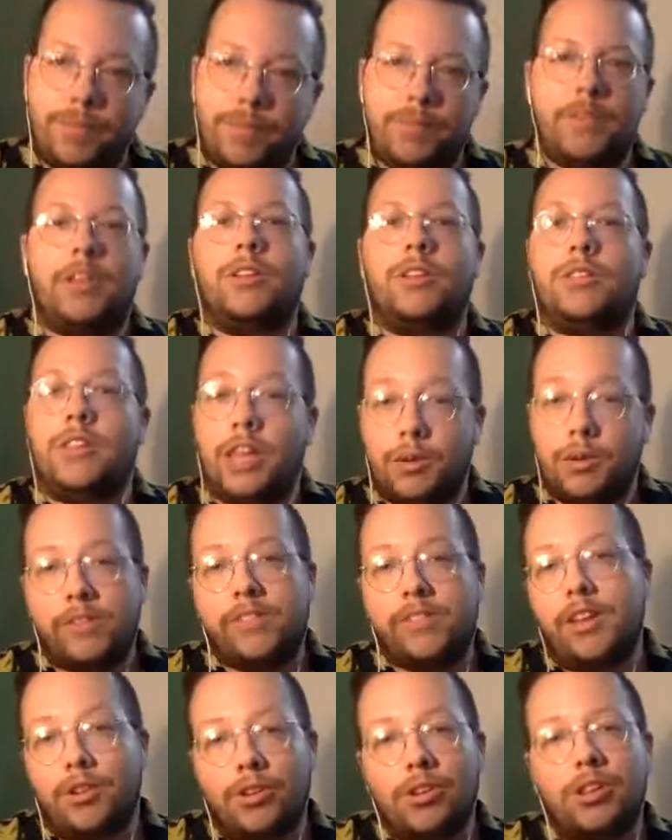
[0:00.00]
you know, like we
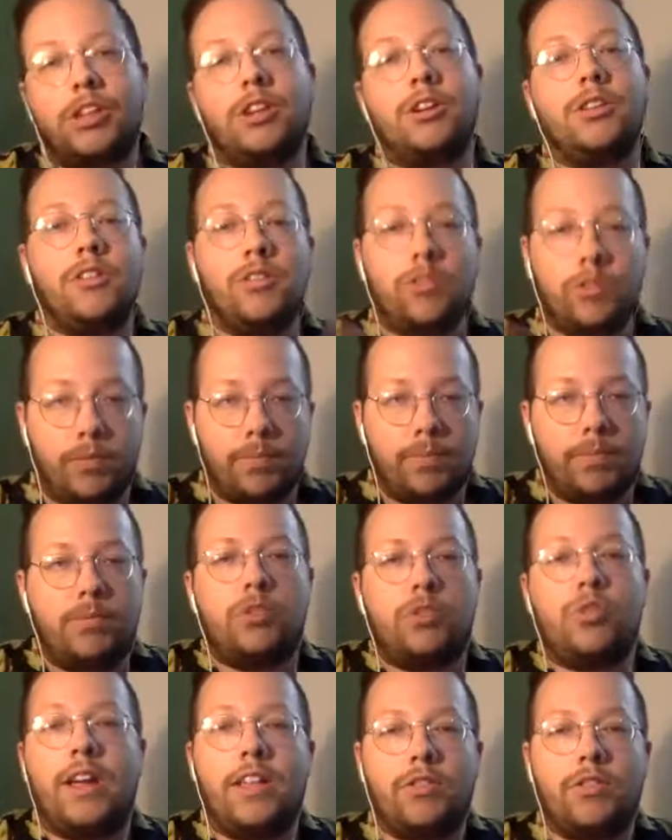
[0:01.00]
said earlier, these
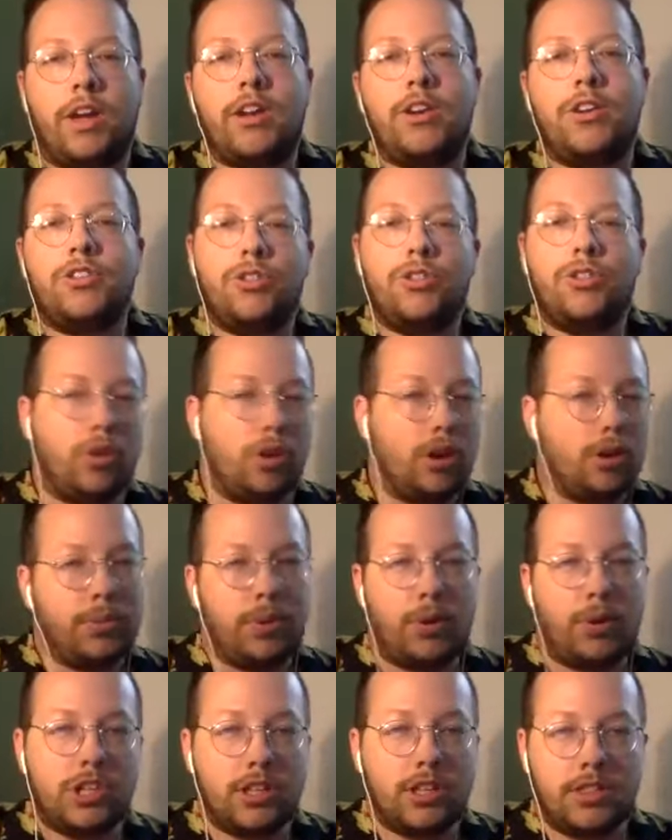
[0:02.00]
trans writers who are
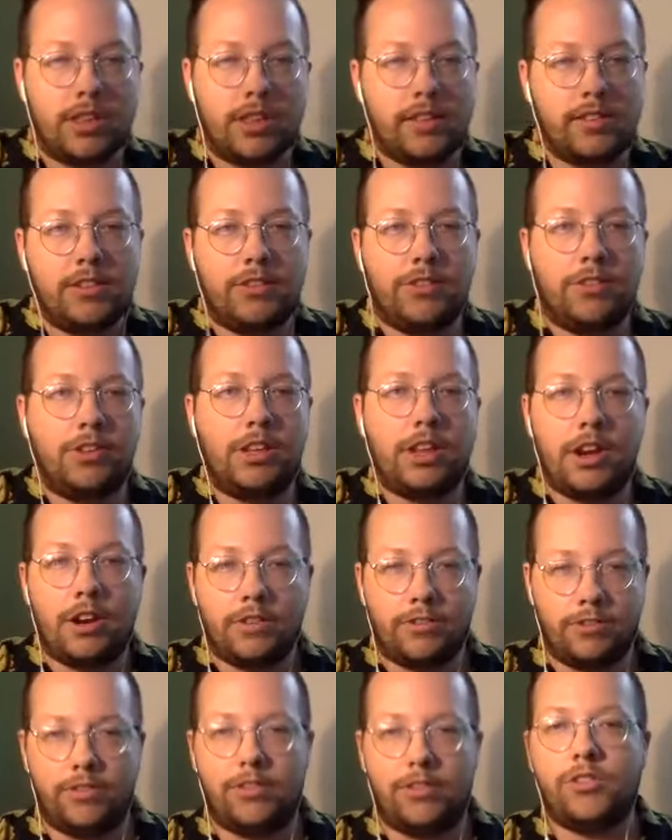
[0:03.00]
approaching things differently
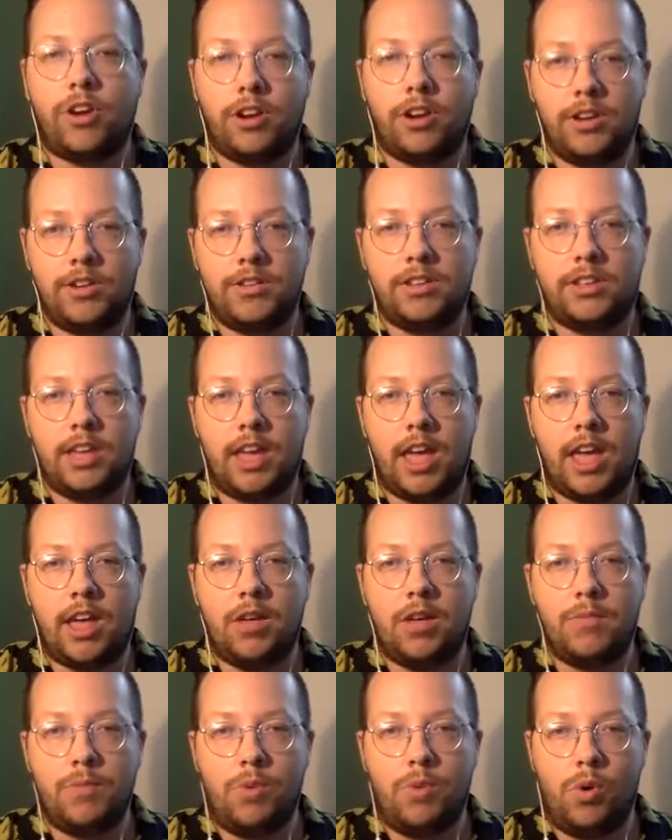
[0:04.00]
are starting to get
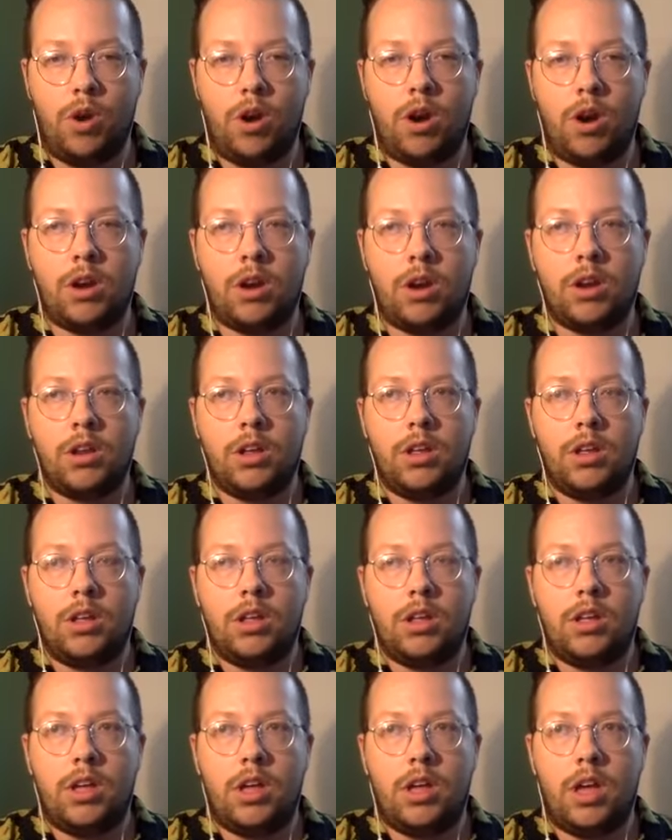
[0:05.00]
a more
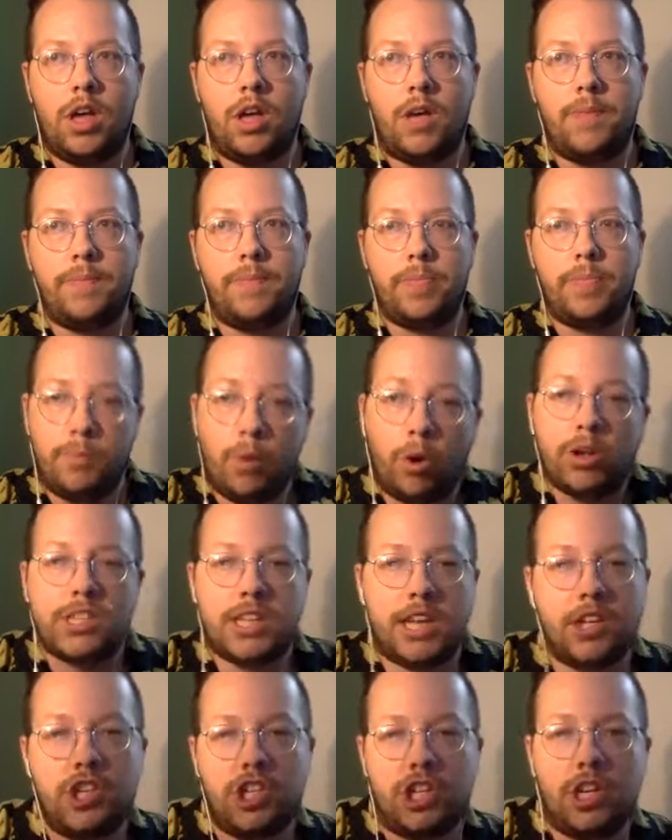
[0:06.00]
um, more
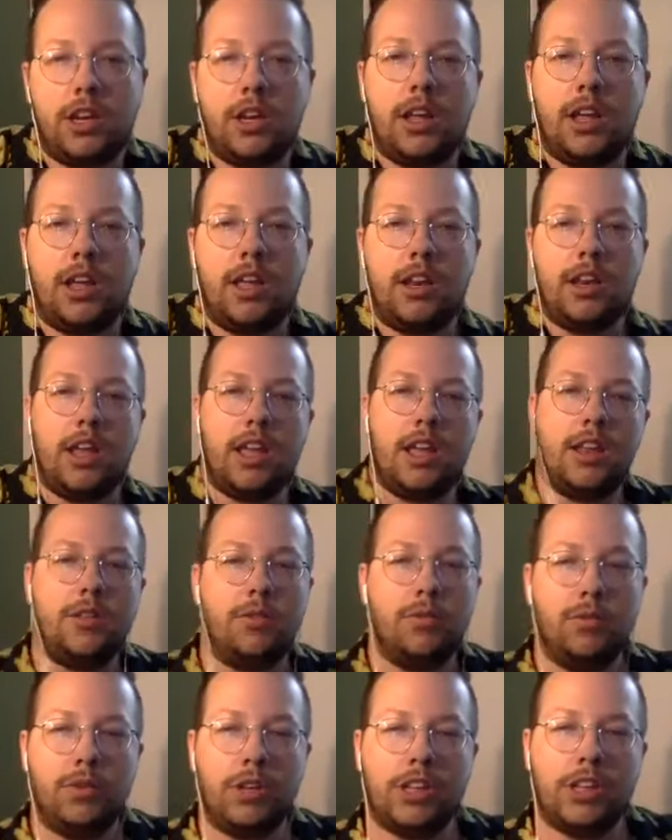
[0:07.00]
attention and
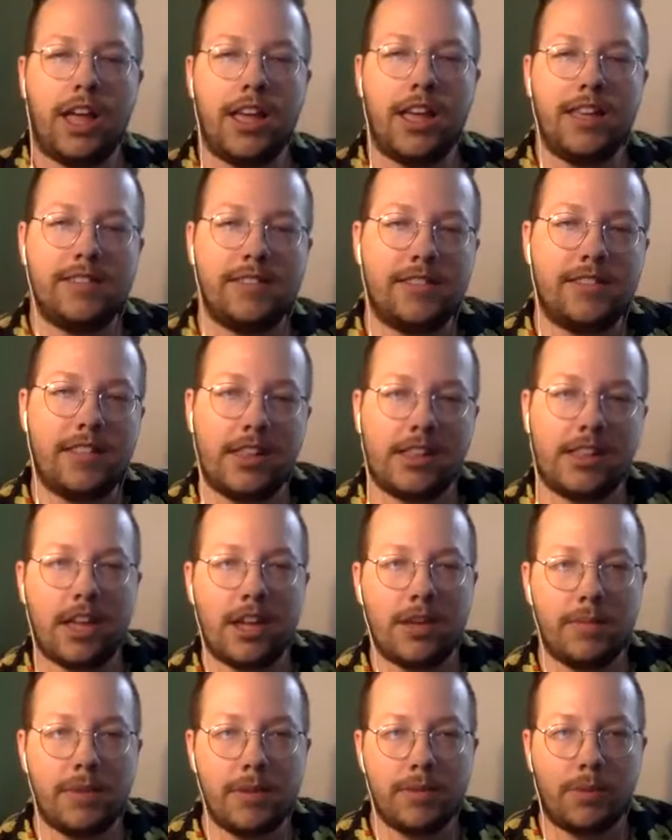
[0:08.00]
and realize that
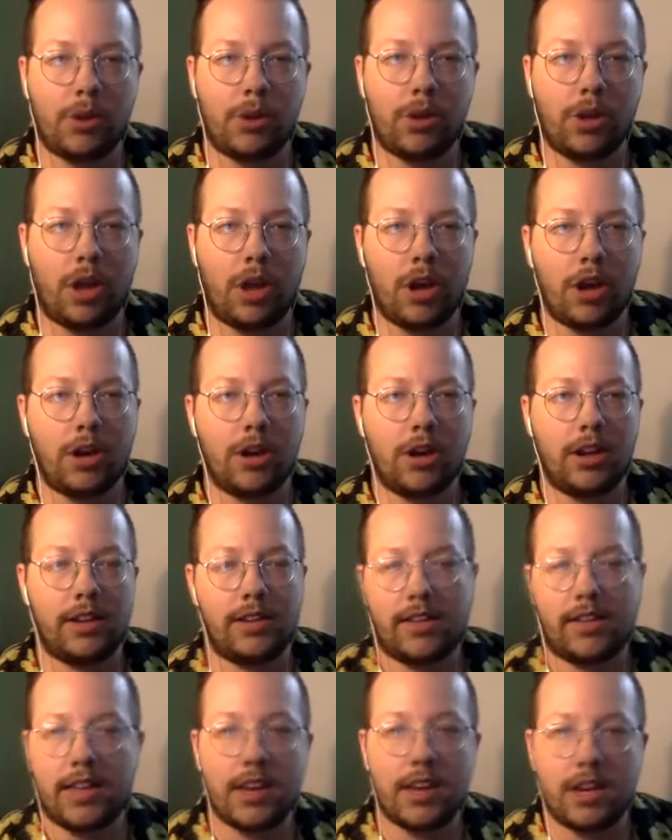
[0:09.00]
like people are
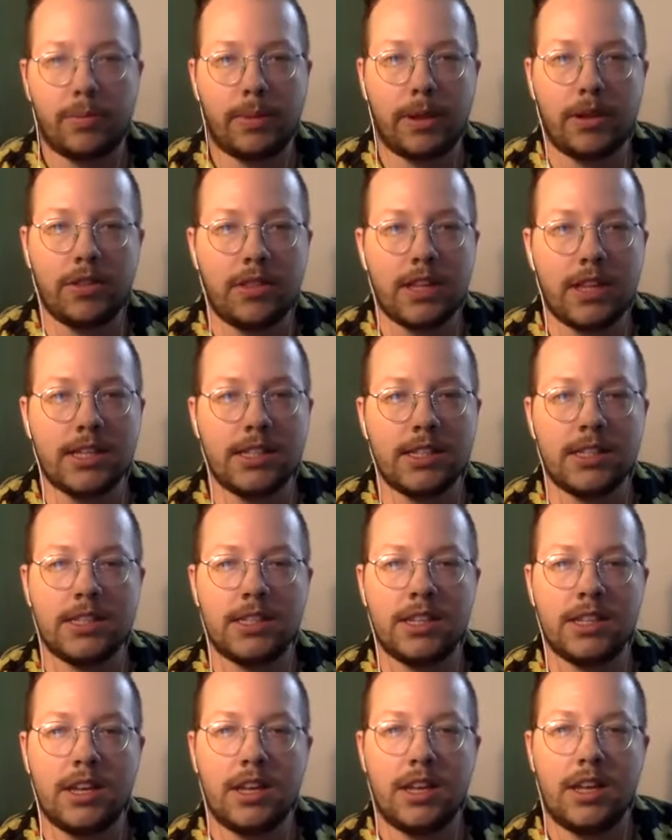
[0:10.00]
excited about
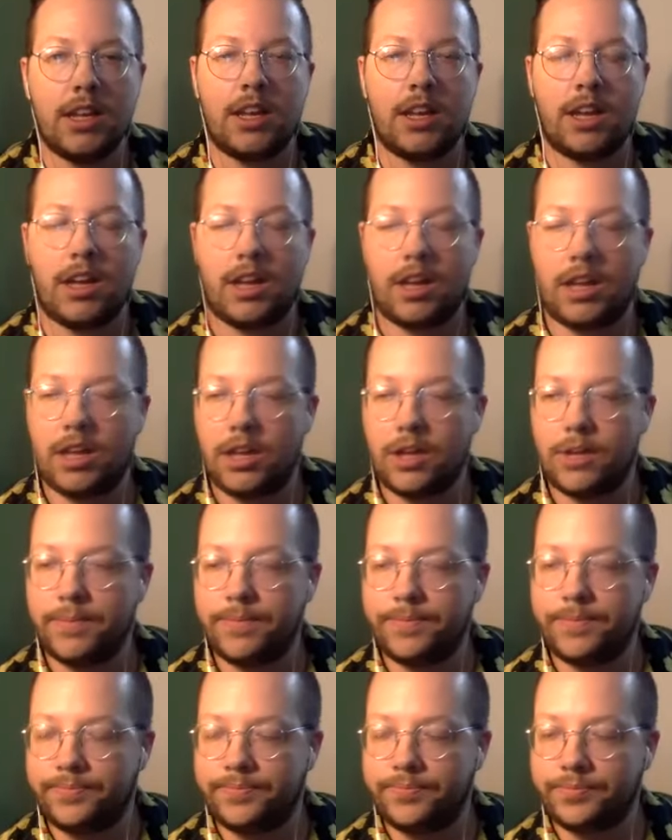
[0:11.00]
this um,
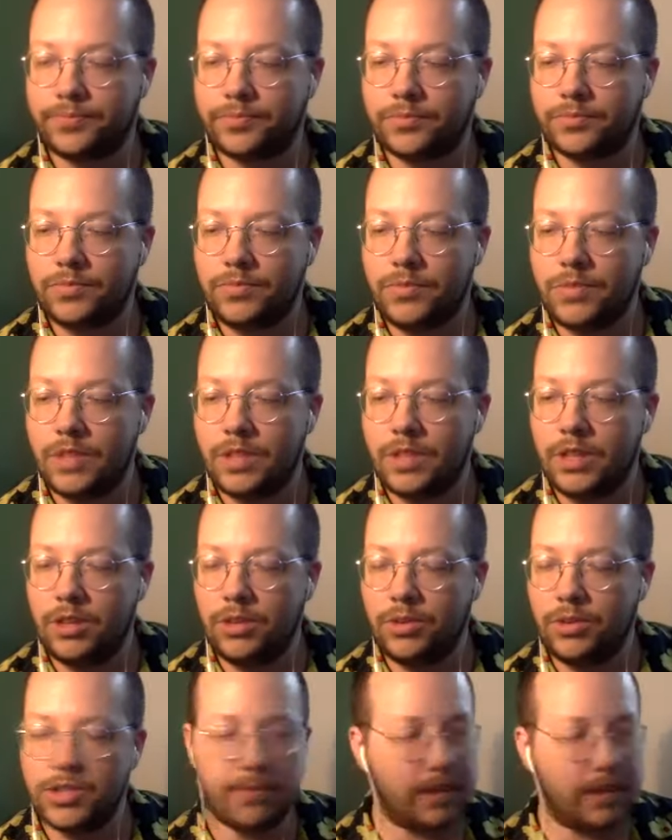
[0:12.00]

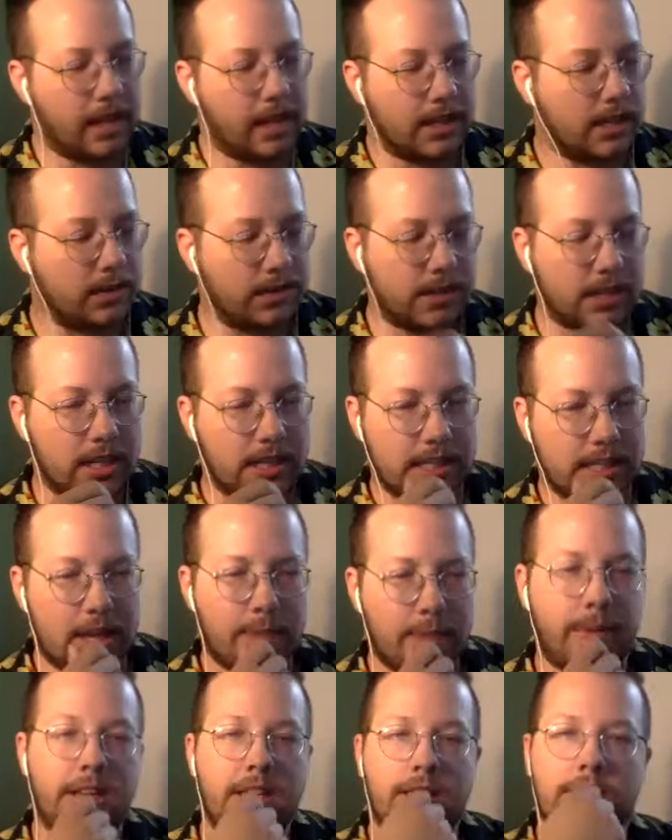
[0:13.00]
there's something else I was going to say,
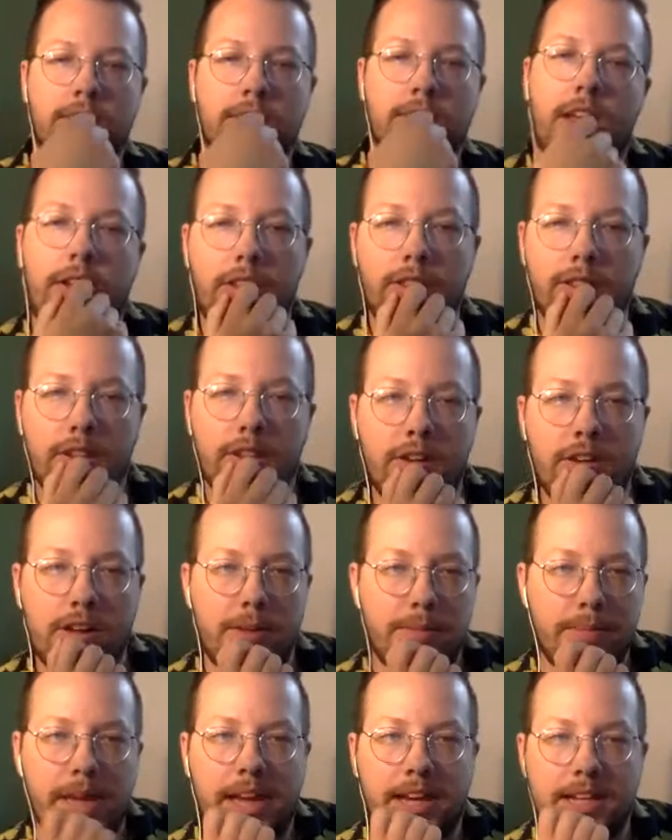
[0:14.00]
but it, will come
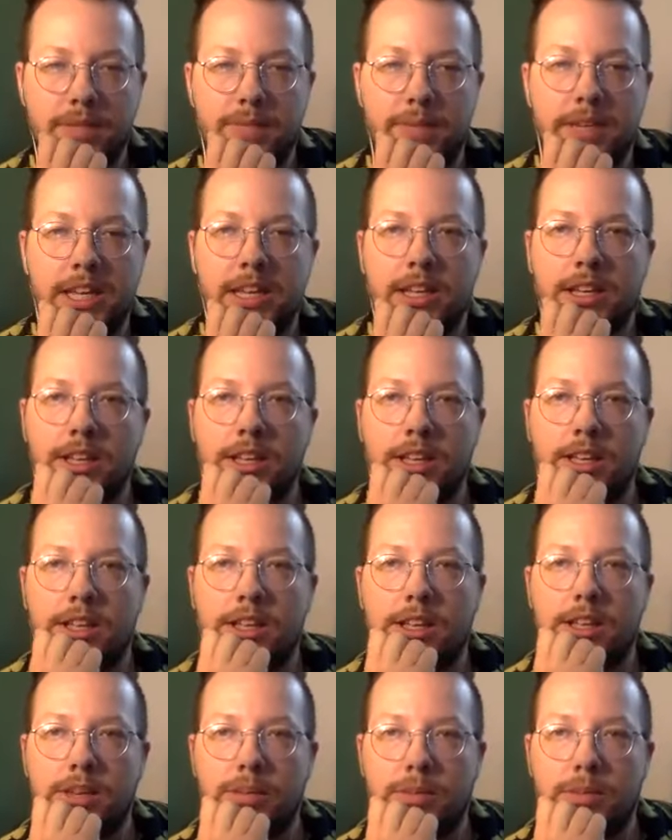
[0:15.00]
back to me uh,
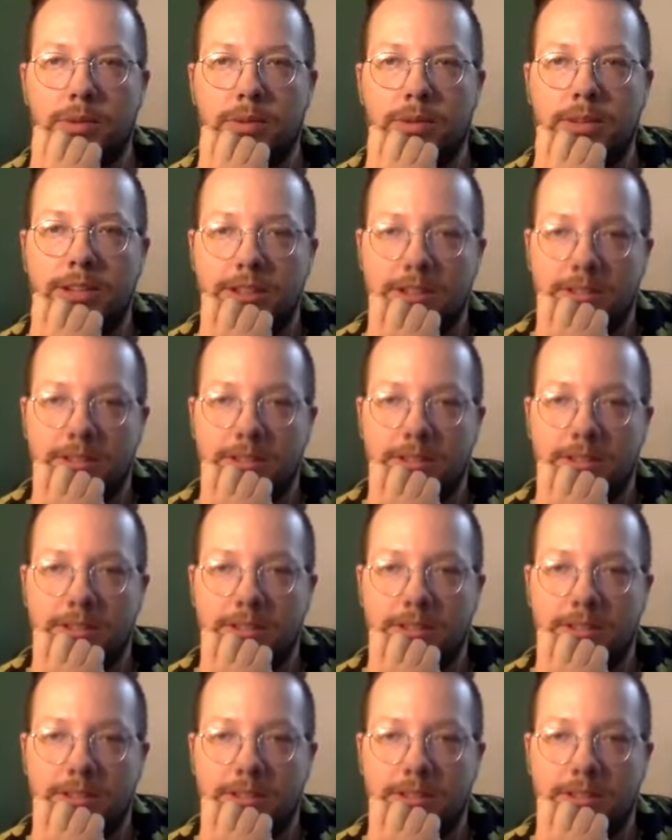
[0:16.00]
in a moment. I